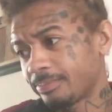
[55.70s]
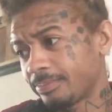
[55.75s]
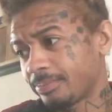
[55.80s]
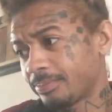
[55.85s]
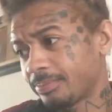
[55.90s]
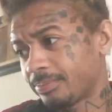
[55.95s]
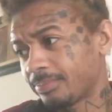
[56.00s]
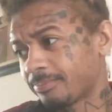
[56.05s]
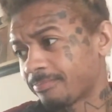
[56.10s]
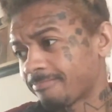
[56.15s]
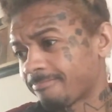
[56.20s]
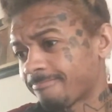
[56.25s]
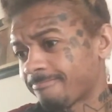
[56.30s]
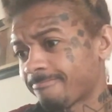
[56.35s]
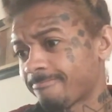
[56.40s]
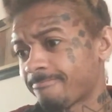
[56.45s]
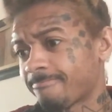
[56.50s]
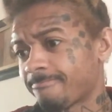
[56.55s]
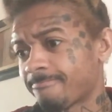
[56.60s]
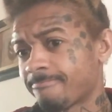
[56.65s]

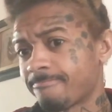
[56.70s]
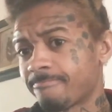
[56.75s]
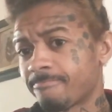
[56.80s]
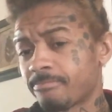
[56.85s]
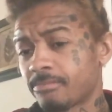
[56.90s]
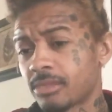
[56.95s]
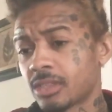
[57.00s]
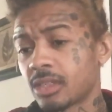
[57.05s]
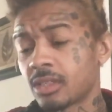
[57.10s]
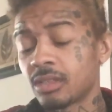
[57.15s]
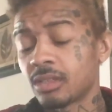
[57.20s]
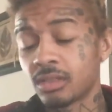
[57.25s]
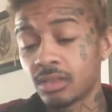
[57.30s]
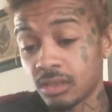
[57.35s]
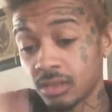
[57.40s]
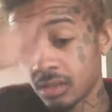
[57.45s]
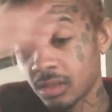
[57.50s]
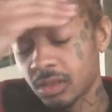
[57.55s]
(no one is talking)